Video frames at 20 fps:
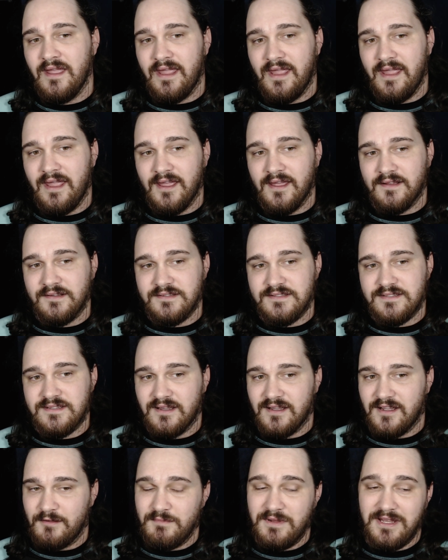and
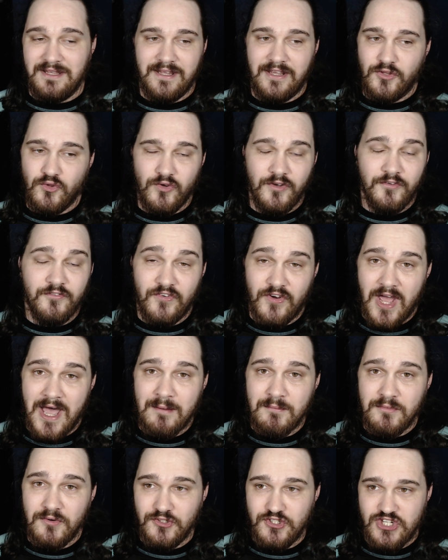I mean, they do a
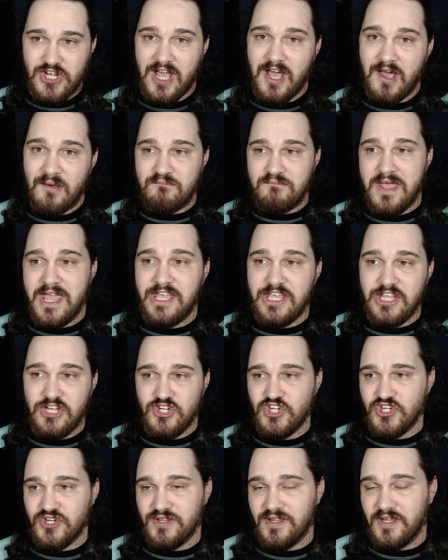phenomenal job
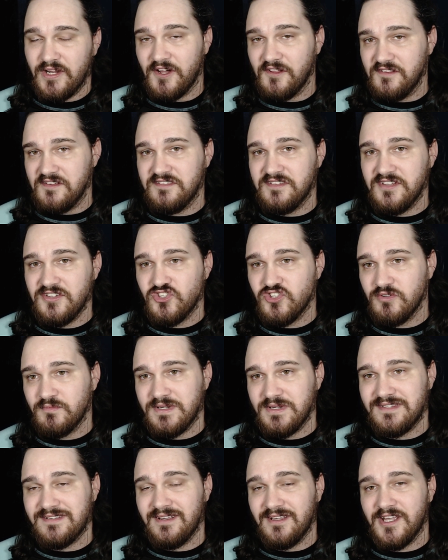making sure that all these
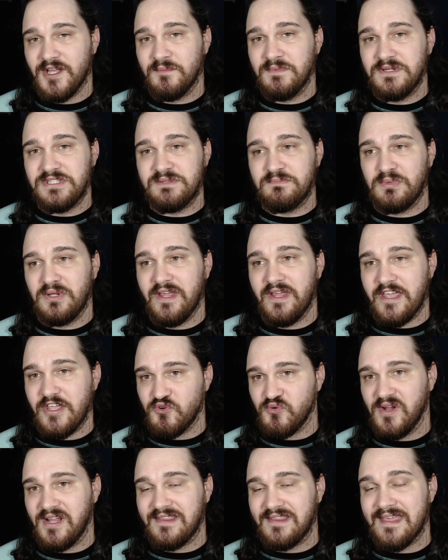instruments can come into play
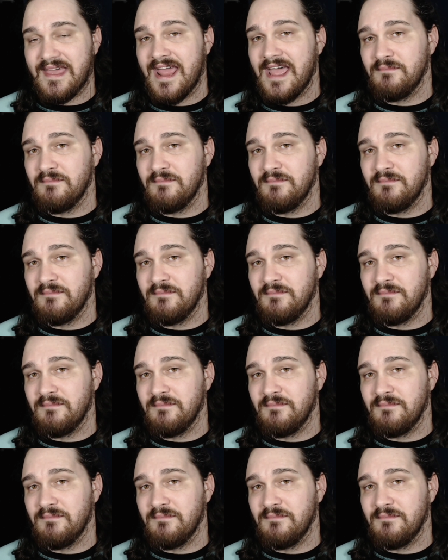and create that